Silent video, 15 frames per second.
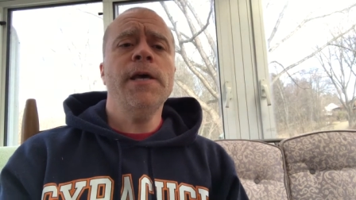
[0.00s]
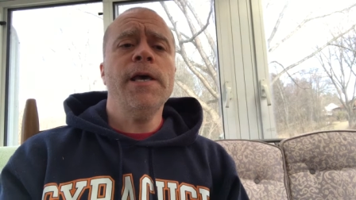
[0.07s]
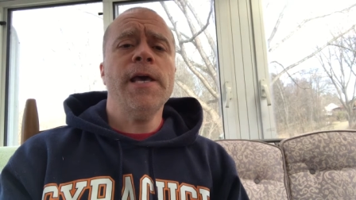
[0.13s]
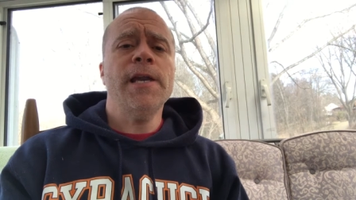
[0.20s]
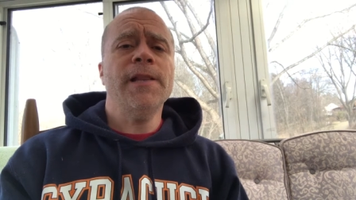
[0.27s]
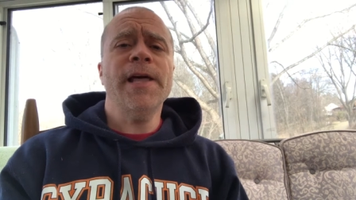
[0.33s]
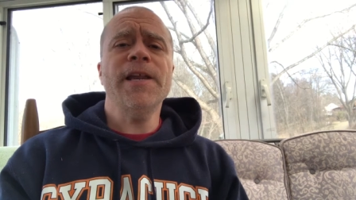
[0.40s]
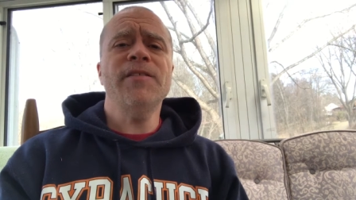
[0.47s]

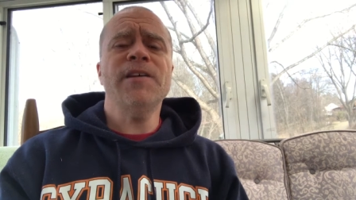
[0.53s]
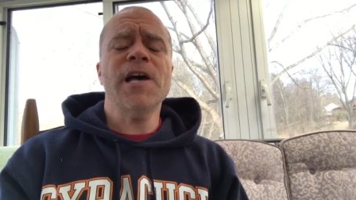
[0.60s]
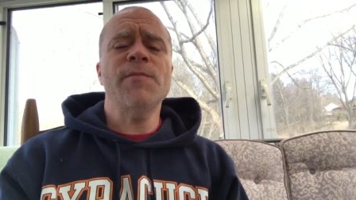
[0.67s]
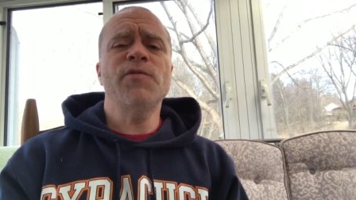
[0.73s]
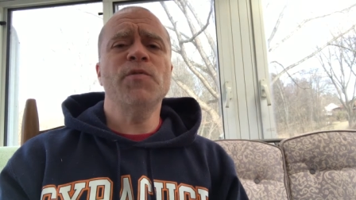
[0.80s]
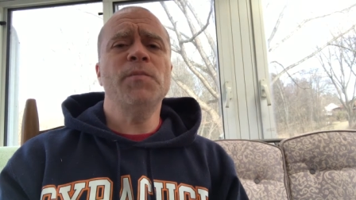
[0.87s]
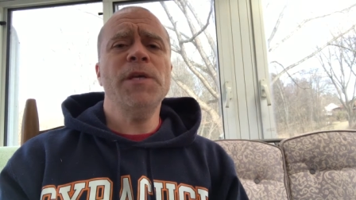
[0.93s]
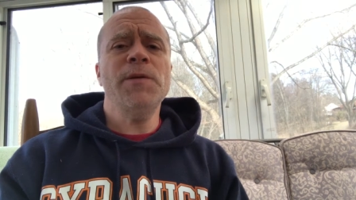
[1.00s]
And a lot of
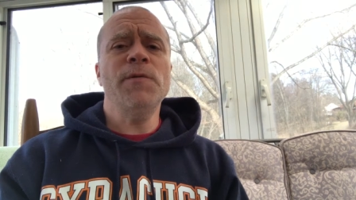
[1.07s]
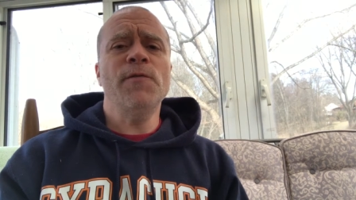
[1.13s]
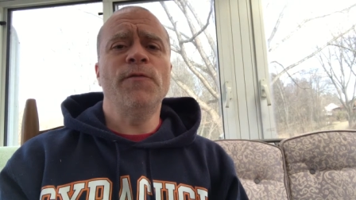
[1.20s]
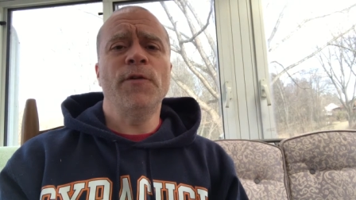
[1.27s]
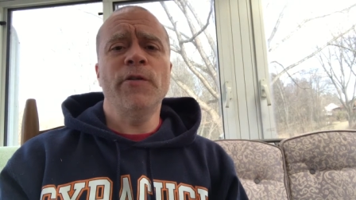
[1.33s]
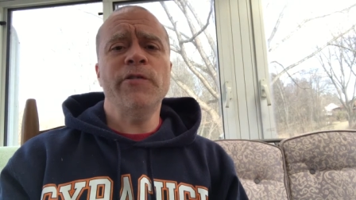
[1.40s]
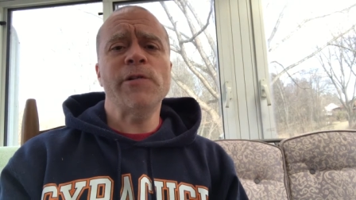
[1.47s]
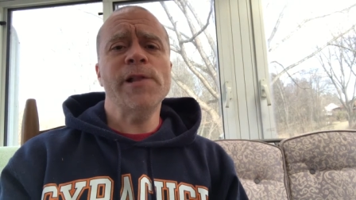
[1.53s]
times when people
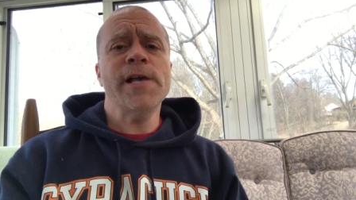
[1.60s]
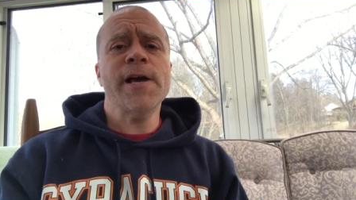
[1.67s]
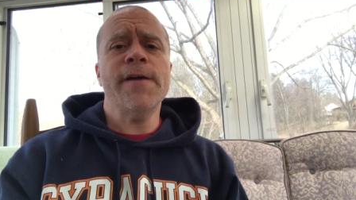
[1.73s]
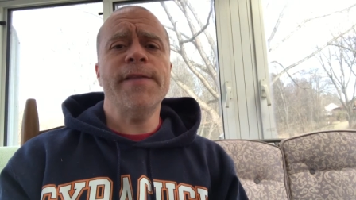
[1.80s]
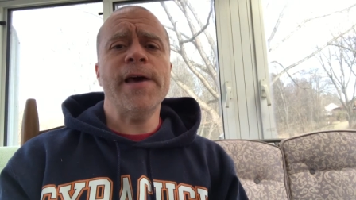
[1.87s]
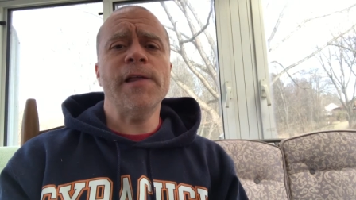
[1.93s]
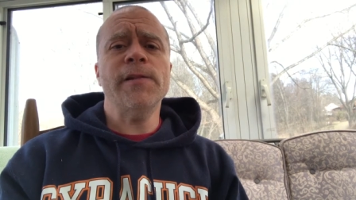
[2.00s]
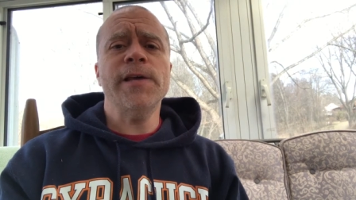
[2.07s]
first click
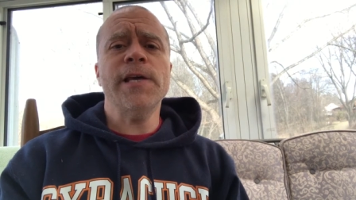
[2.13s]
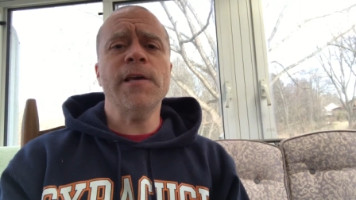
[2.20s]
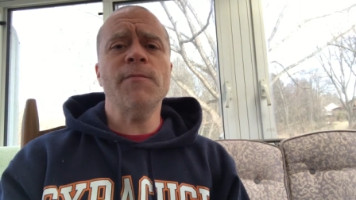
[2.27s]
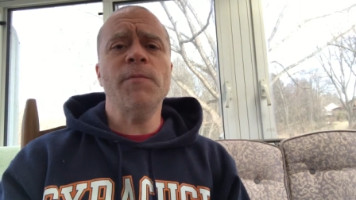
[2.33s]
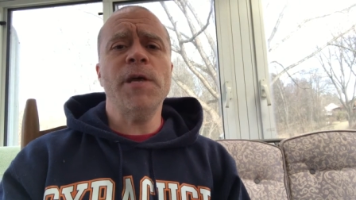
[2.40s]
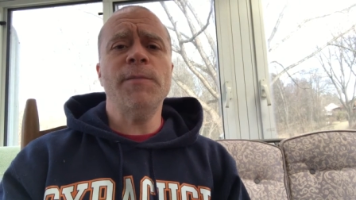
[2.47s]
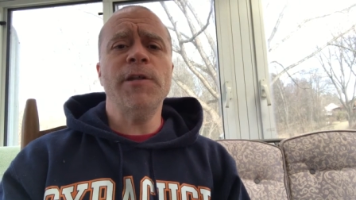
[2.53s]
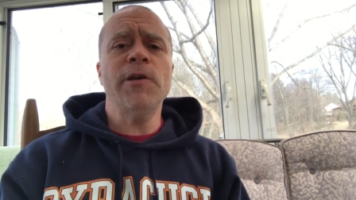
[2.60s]
on that
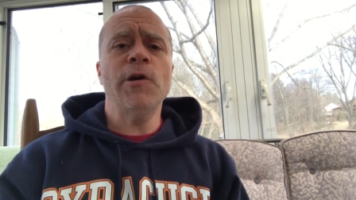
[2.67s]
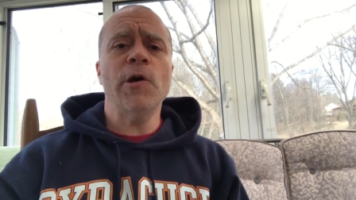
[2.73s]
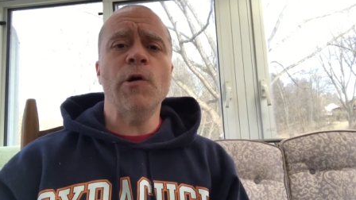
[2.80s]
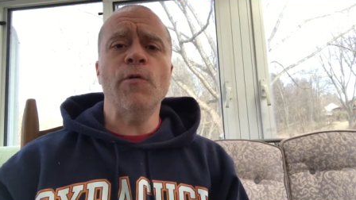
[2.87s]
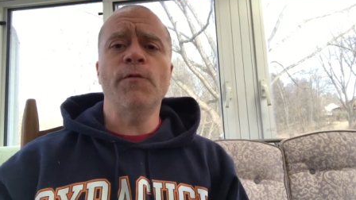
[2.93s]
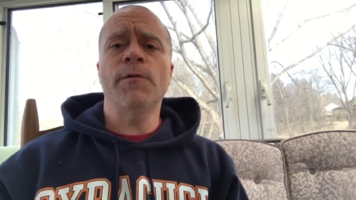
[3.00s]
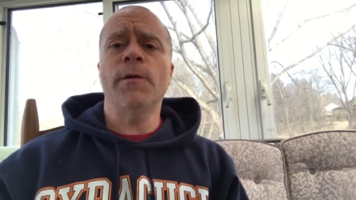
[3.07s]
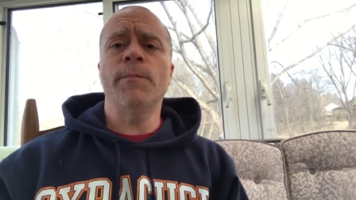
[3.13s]
link, maybe to
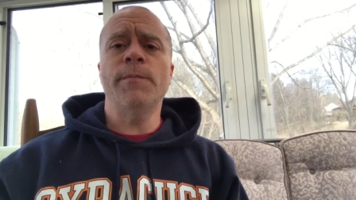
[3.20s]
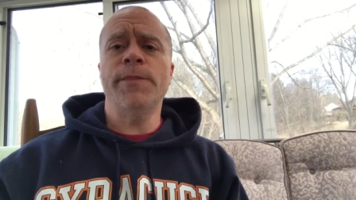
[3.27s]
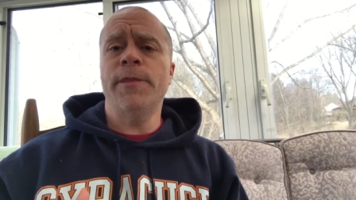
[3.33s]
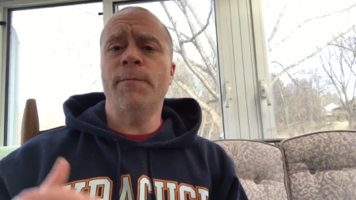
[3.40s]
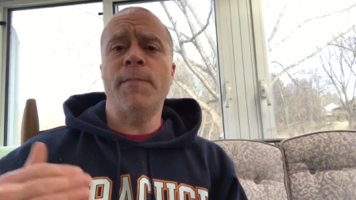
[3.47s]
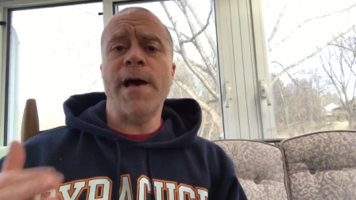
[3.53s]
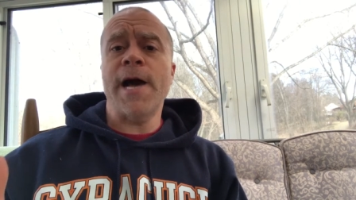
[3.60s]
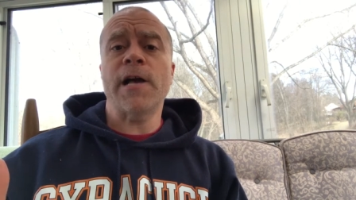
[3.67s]
go from
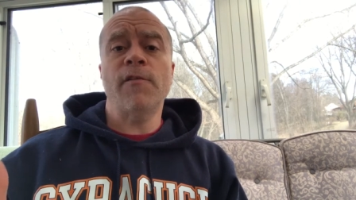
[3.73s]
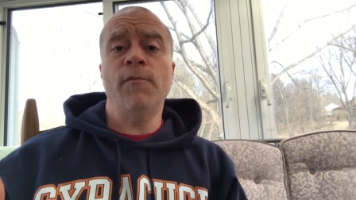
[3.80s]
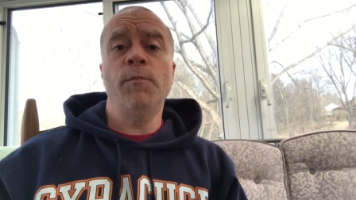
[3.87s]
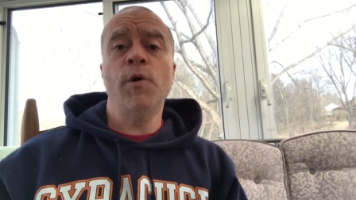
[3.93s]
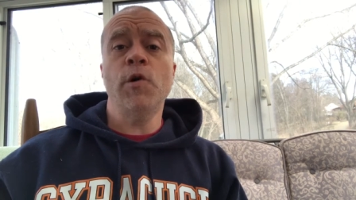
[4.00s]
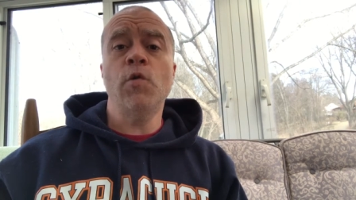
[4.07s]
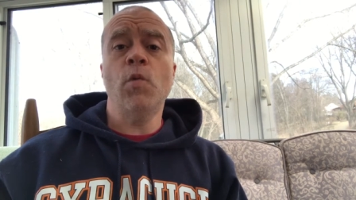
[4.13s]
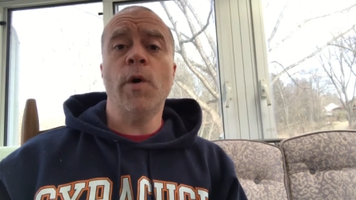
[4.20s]
the back of
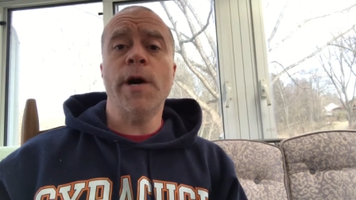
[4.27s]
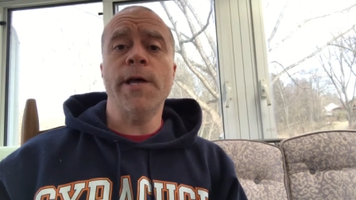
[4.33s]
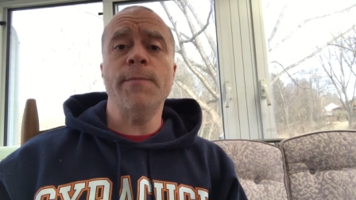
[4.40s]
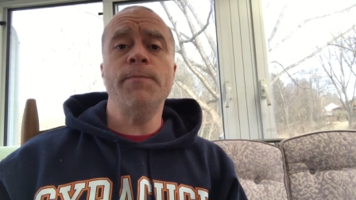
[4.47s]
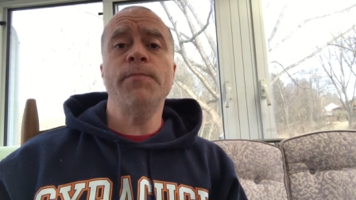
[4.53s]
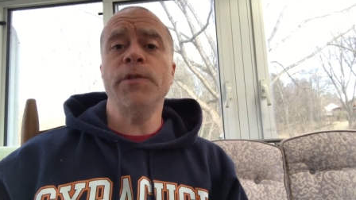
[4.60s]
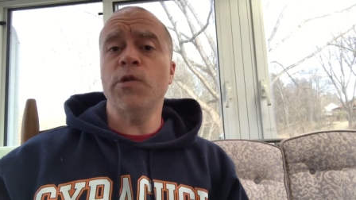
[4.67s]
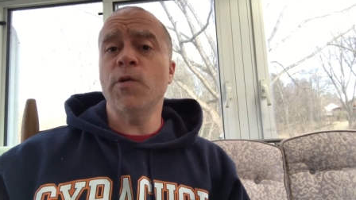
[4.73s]
book
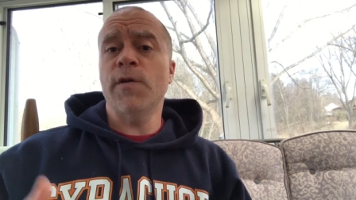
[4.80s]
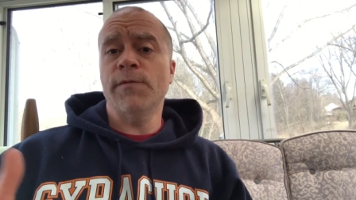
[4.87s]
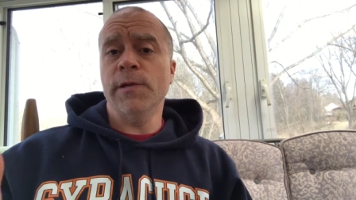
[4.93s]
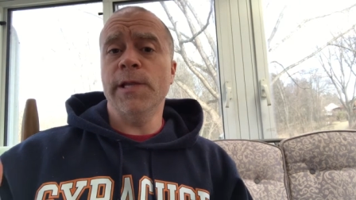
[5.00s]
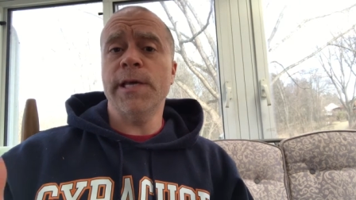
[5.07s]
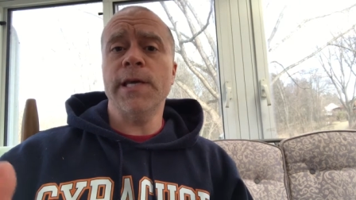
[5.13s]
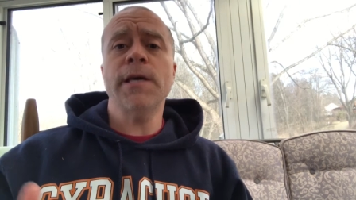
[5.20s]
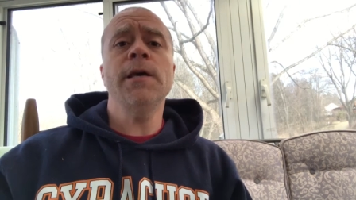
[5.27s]
one, you have a
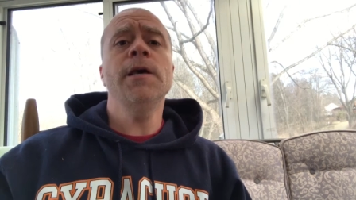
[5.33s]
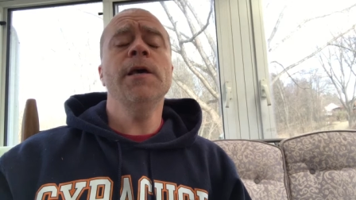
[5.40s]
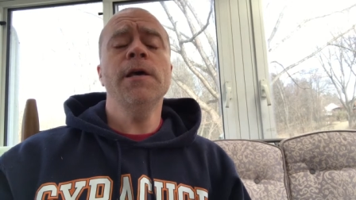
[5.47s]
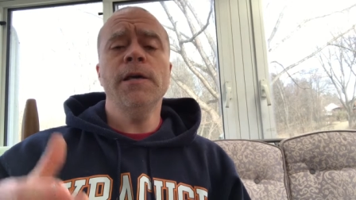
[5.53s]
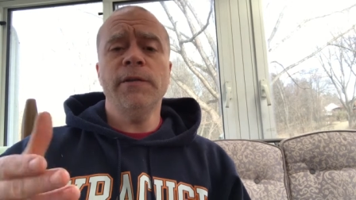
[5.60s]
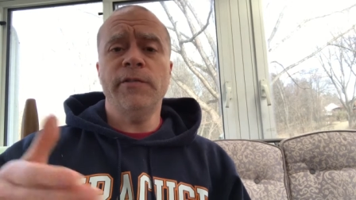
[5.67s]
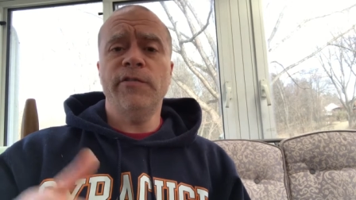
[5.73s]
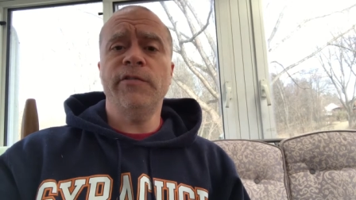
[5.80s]
link
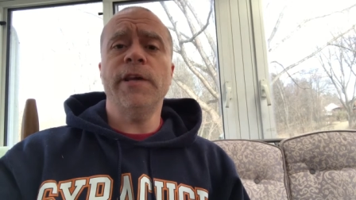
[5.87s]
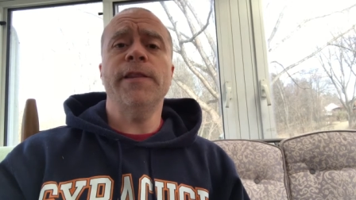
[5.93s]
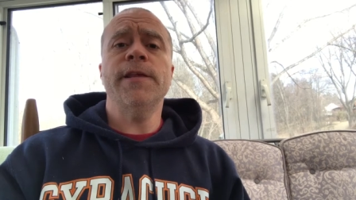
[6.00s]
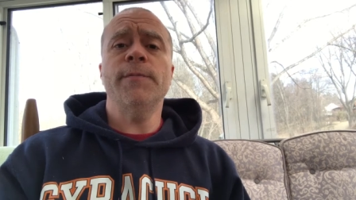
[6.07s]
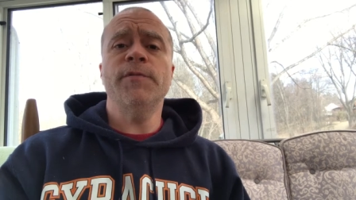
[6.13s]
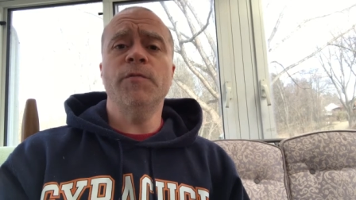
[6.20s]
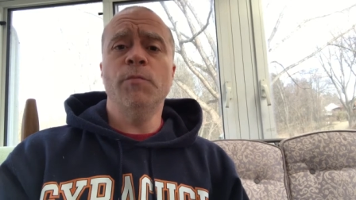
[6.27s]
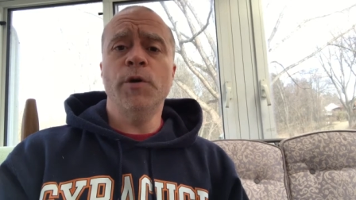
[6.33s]
to send
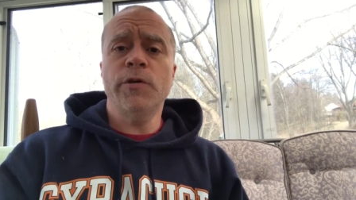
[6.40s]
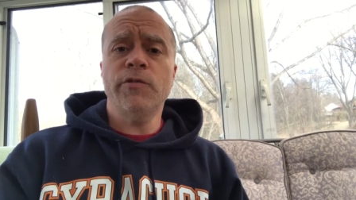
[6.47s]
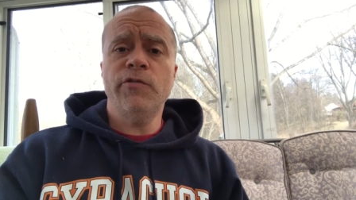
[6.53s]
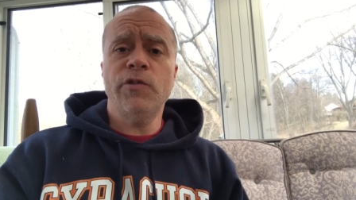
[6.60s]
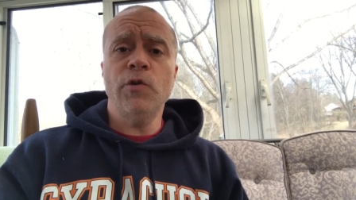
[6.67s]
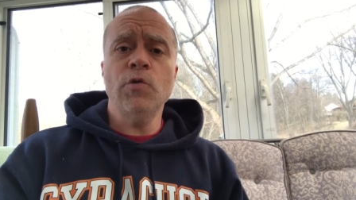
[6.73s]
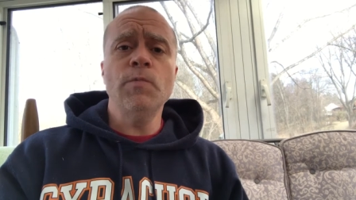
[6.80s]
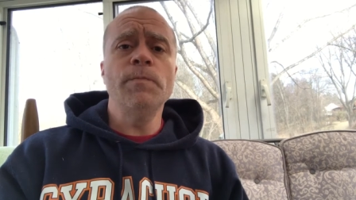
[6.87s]
them to book
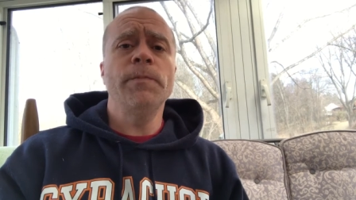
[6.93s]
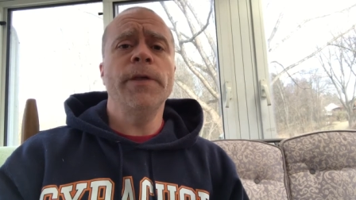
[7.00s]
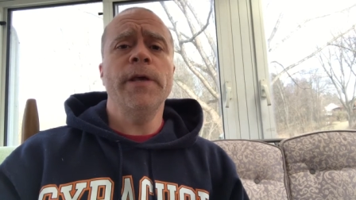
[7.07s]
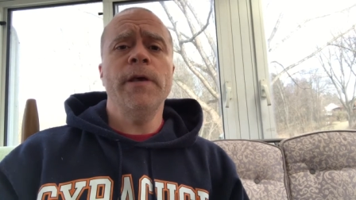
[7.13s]
two.